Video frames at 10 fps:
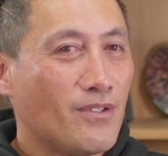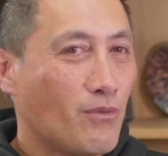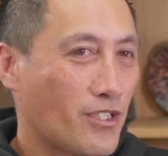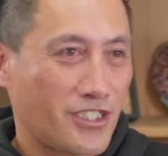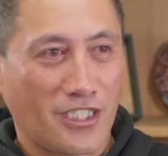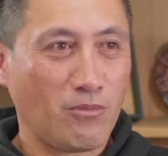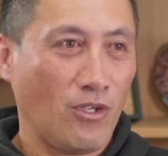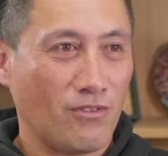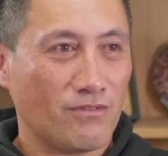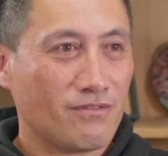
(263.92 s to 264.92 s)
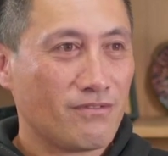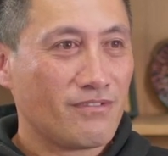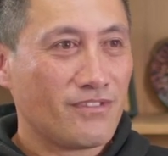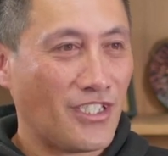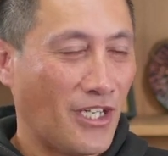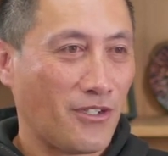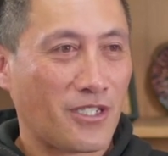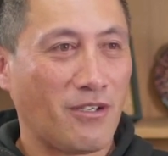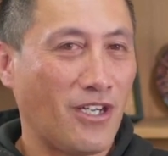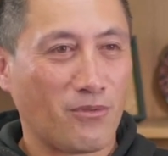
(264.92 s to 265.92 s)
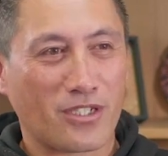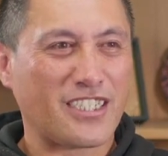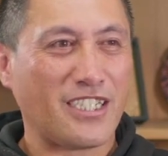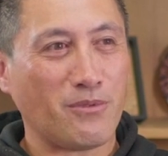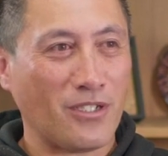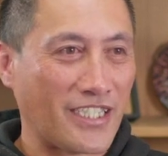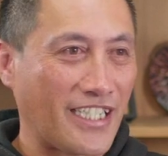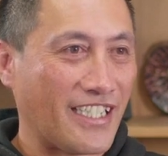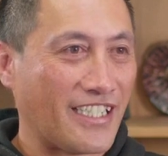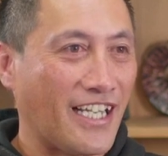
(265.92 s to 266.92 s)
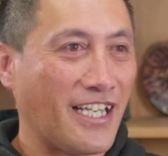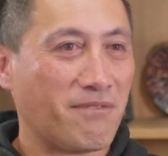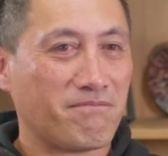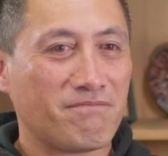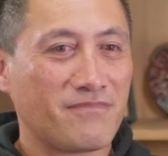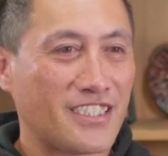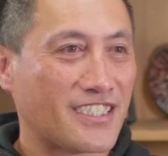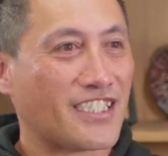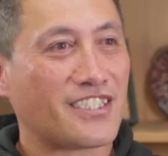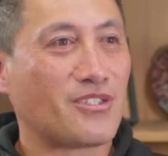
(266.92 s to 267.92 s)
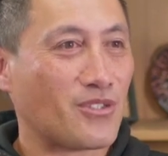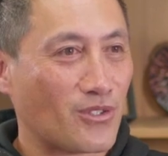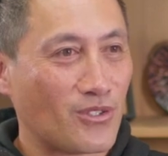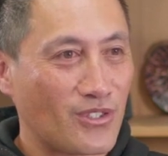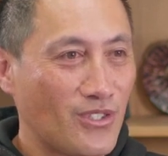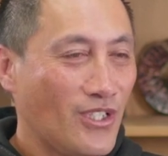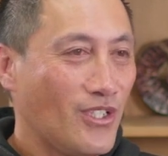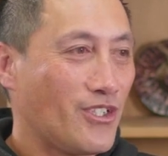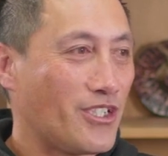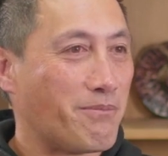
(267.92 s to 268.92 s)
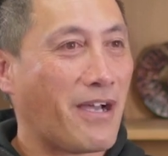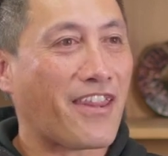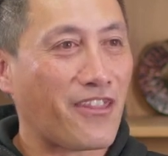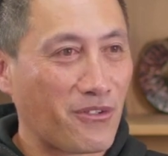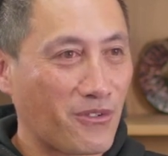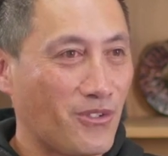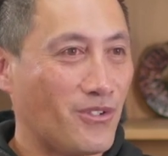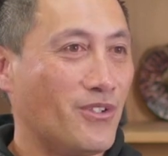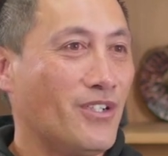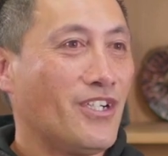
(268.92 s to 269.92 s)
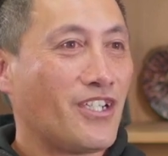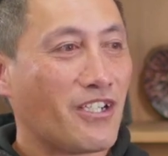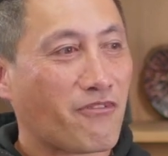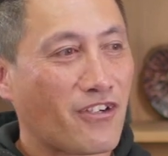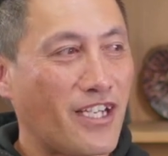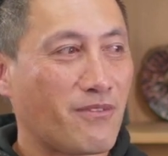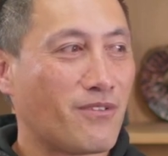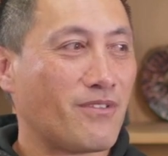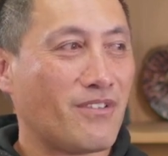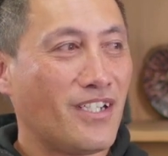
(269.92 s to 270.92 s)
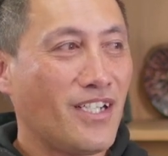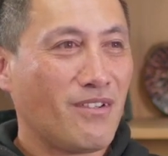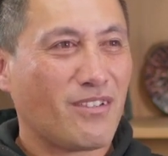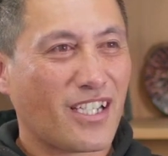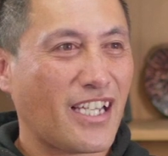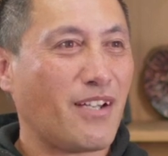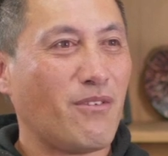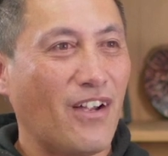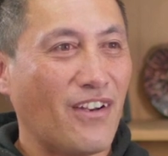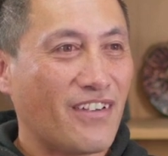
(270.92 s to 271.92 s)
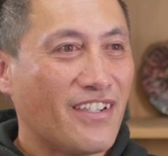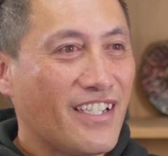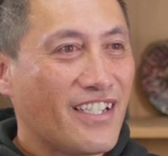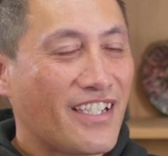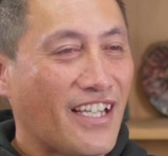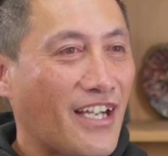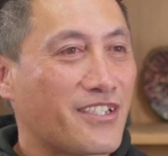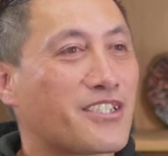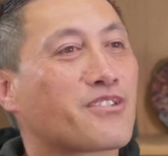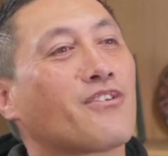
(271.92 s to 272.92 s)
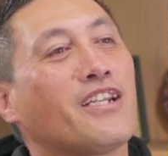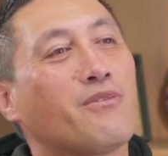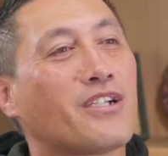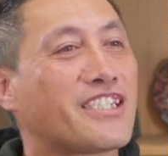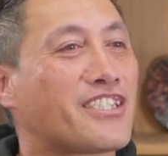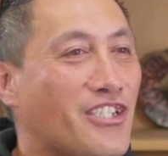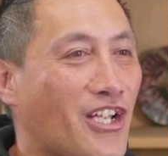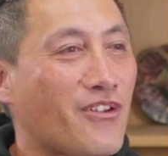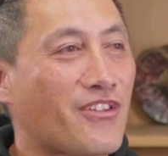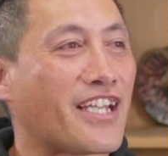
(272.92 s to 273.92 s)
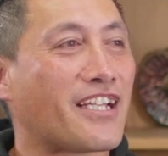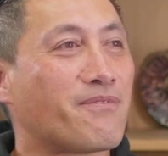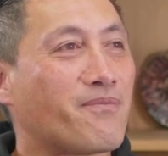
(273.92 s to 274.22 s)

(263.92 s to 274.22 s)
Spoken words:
what does she want? You know, come on, what does she want again? Your sister or your mother or your friend, what do they want? You know, just really wanting to know that